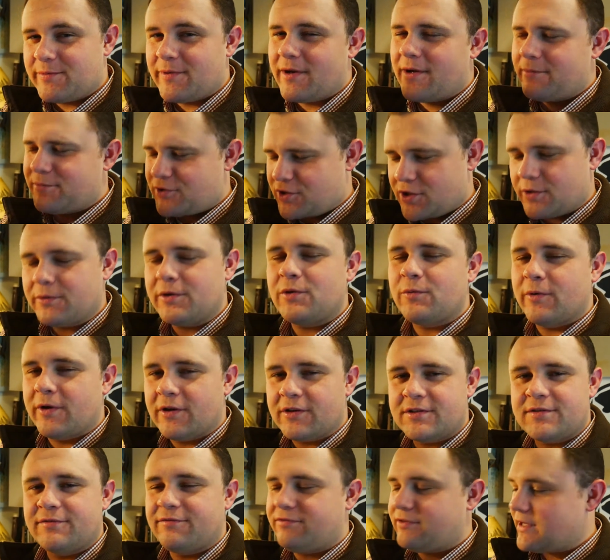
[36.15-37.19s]
but I'm sure we
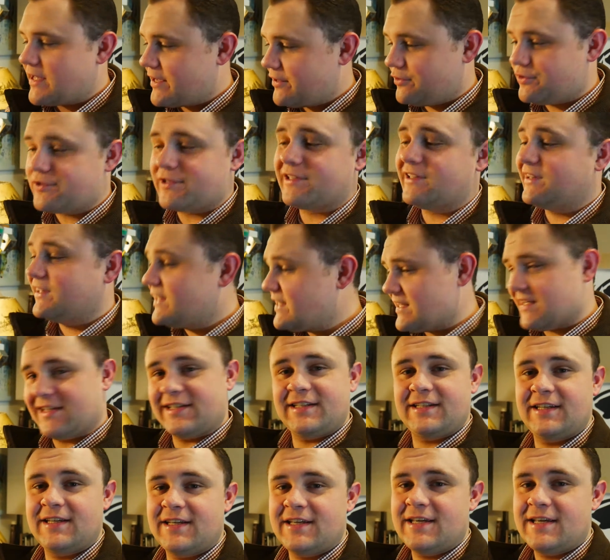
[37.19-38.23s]
will, some flannels at
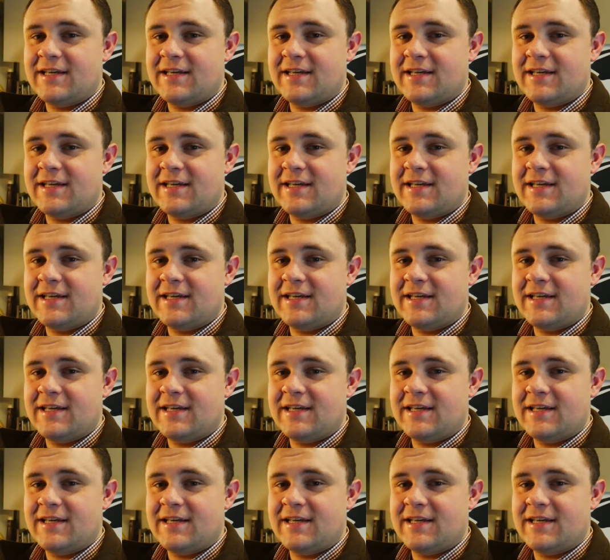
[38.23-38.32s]
least.